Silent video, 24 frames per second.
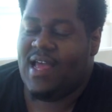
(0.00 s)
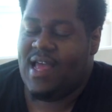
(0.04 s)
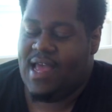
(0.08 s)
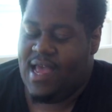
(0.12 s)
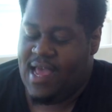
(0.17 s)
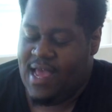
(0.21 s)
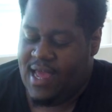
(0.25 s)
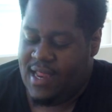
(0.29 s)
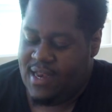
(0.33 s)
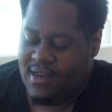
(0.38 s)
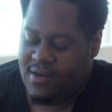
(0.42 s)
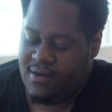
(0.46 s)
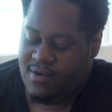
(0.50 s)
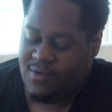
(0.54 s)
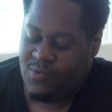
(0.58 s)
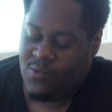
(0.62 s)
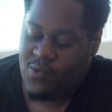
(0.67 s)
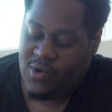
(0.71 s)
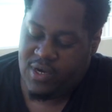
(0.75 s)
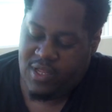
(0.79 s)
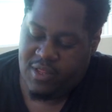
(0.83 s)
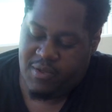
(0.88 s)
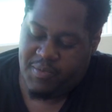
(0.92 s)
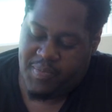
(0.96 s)
And
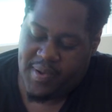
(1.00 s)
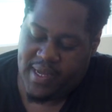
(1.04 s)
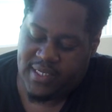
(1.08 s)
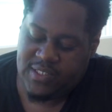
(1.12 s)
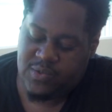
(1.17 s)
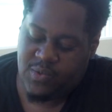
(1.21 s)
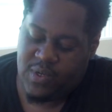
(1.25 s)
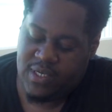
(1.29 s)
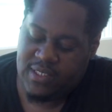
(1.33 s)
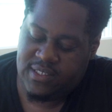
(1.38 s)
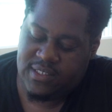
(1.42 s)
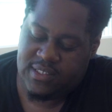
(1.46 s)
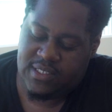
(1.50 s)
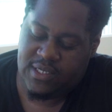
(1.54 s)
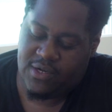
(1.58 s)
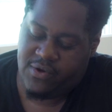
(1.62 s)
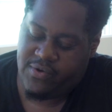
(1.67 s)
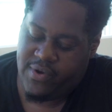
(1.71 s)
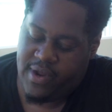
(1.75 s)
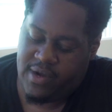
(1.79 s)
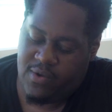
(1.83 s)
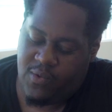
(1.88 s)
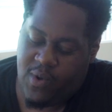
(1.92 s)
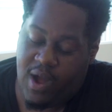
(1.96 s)
one of the best ways to
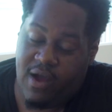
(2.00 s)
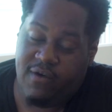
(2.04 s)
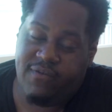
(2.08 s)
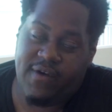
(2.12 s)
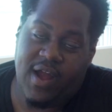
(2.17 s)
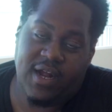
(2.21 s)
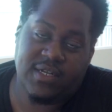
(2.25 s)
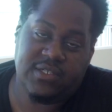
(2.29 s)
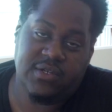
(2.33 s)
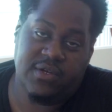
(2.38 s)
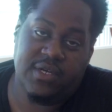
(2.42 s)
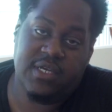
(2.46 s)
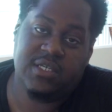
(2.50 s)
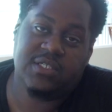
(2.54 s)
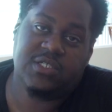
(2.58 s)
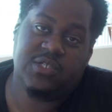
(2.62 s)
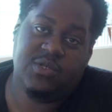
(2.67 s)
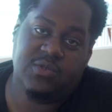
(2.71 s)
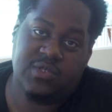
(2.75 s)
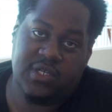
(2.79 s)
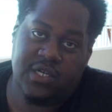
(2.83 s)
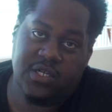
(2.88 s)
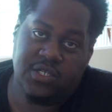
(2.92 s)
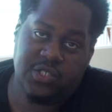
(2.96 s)
create a wow factor is
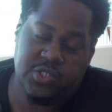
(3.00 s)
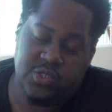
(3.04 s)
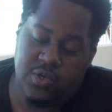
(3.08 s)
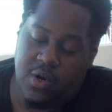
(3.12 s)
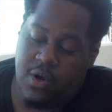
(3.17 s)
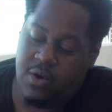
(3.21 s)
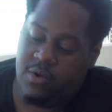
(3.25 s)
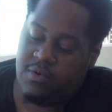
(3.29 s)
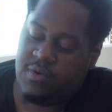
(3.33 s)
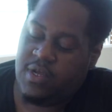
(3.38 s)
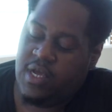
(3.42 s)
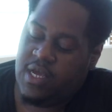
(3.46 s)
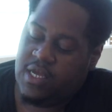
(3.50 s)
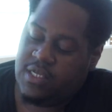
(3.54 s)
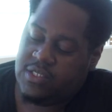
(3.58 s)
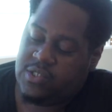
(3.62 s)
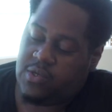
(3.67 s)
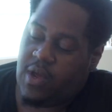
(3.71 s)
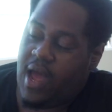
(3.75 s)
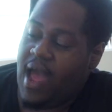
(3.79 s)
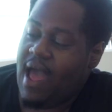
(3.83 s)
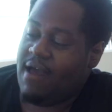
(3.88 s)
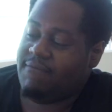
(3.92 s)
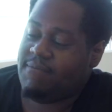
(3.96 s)
using a drone.
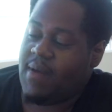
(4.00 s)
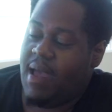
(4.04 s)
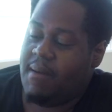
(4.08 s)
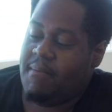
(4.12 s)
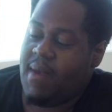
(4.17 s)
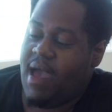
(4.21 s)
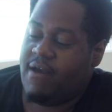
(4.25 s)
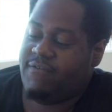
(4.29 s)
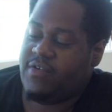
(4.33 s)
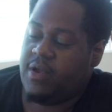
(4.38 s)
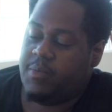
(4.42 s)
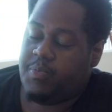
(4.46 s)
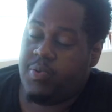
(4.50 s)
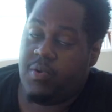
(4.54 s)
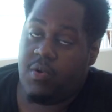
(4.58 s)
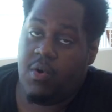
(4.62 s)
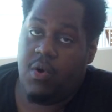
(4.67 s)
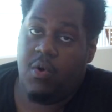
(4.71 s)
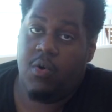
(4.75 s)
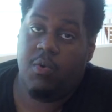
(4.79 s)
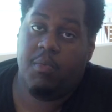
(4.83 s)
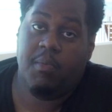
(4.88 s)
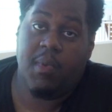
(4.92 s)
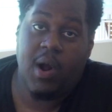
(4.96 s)
So I have my Mavic
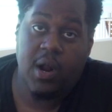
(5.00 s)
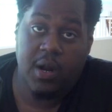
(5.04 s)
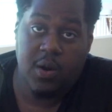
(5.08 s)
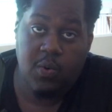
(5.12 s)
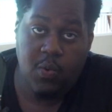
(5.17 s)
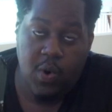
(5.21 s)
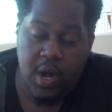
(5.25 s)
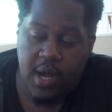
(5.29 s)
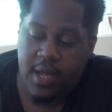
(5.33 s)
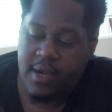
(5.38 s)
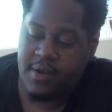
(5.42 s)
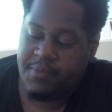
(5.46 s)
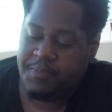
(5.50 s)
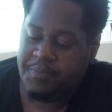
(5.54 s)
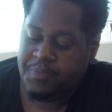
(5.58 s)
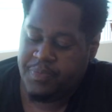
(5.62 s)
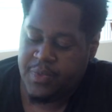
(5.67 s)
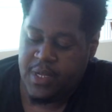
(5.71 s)
Pro Mark I.